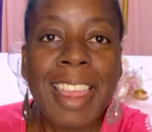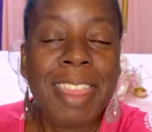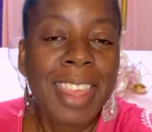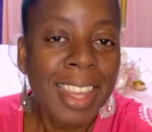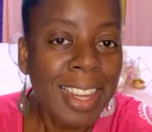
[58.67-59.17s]

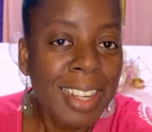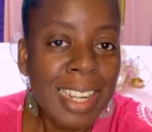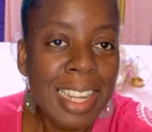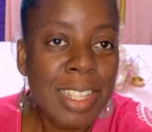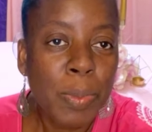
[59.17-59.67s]

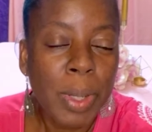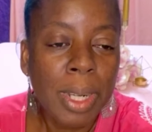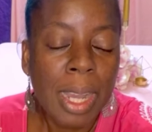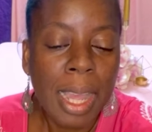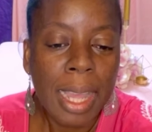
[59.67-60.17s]
There is
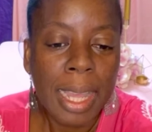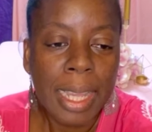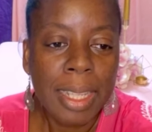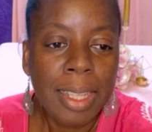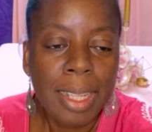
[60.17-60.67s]
where
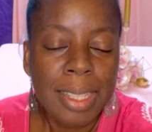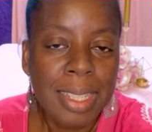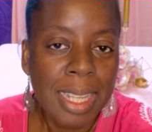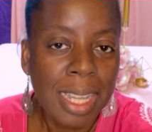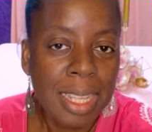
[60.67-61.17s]
I got the
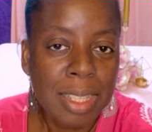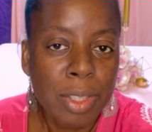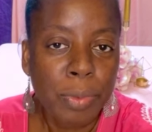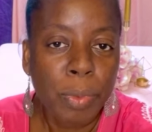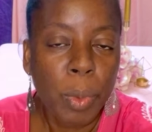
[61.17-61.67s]

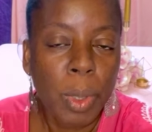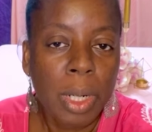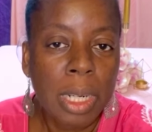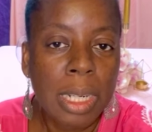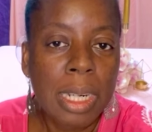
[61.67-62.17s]
taste
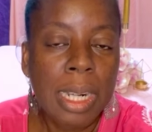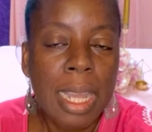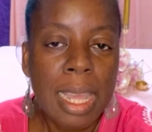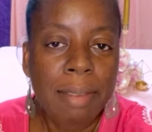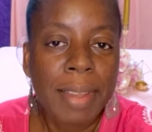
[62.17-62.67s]
for
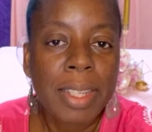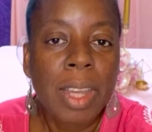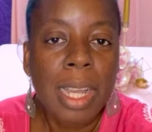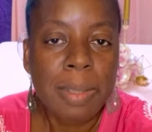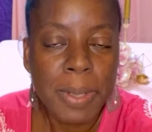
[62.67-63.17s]
event
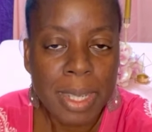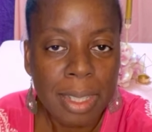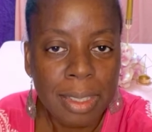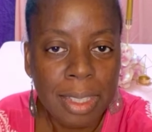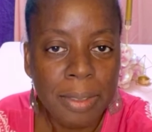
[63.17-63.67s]

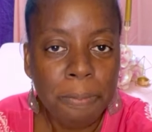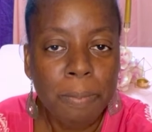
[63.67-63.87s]
hospitality.